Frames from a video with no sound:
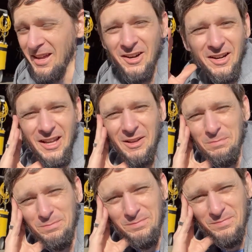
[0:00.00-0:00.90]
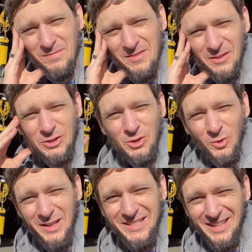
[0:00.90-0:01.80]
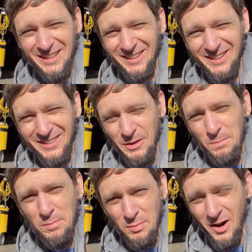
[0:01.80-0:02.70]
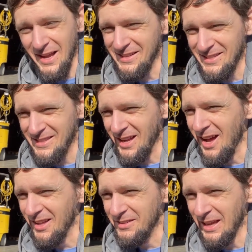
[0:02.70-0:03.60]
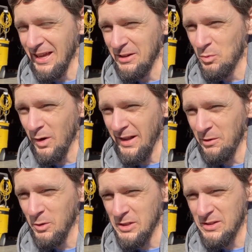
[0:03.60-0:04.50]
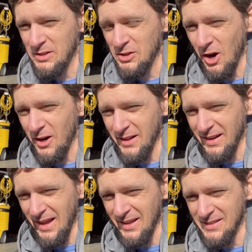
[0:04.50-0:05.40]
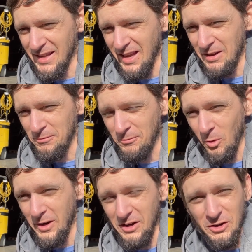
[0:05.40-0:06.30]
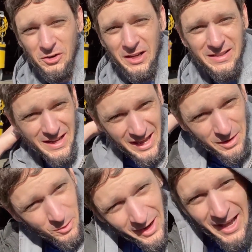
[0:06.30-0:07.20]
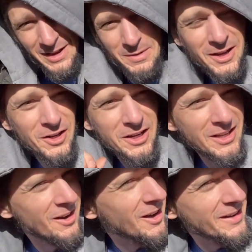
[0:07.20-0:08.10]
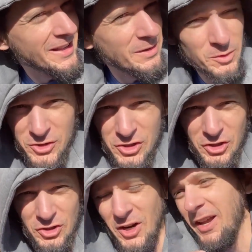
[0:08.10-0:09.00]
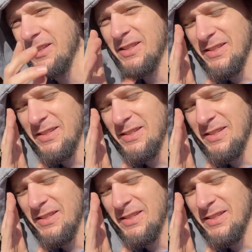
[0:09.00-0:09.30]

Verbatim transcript: Here I am squinting in the bright sun and what was started as a 40 degree day where I had my hoodie on and was just trying to